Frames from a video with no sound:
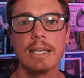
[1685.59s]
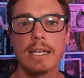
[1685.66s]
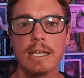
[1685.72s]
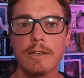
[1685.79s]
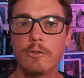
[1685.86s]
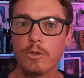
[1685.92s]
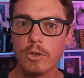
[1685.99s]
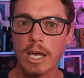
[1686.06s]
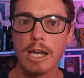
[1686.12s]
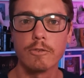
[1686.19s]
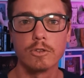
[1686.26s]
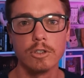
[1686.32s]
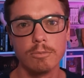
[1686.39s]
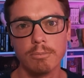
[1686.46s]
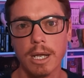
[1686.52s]
if you
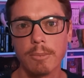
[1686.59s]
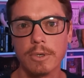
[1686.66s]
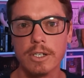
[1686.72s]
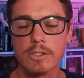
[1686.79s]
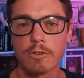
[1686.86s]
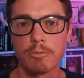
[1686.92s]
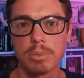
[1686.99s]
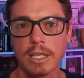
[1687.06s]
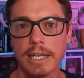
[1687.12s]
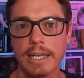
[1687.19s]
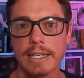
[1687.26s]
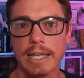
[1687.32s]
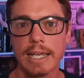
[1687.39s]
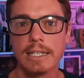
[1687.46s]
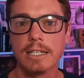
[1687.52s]
have good memories of
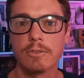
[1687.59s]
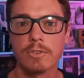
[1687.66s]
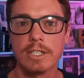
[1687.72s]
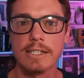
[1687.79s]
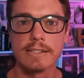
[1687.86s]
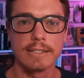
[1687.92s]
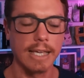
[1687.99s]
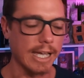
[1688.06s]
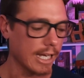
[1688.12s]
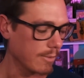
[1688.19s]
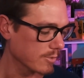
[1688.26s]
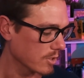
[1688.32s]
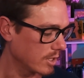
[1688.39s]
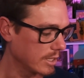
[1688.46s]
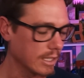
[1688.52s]
playing any of these
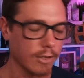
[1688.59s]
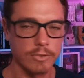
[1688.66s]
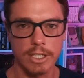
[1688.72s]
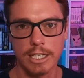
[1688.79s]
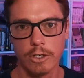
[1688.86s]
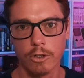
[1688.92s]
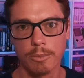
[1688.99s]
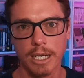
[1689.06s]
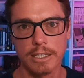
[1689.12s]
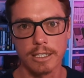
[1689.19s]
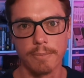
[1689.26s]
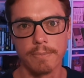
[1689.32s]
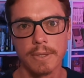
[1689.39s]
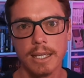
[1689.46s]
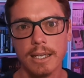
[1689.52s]
games. I'd love to hear about
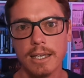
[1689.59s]
them.